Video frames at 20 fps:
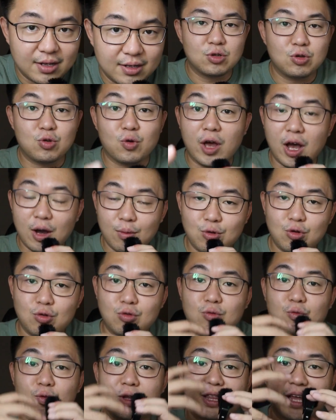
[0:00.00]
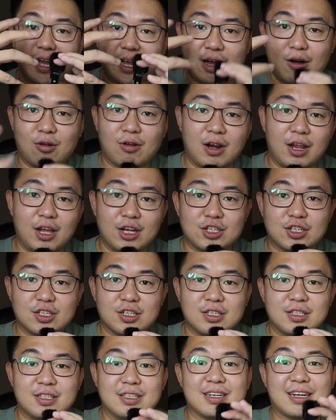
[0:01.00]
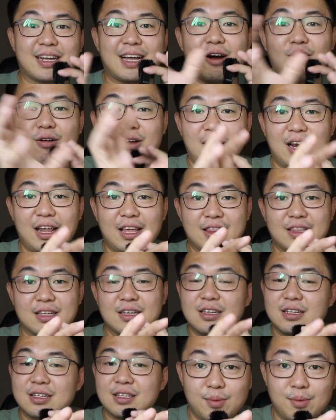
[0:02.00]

So to help you with that calculation, the calculator,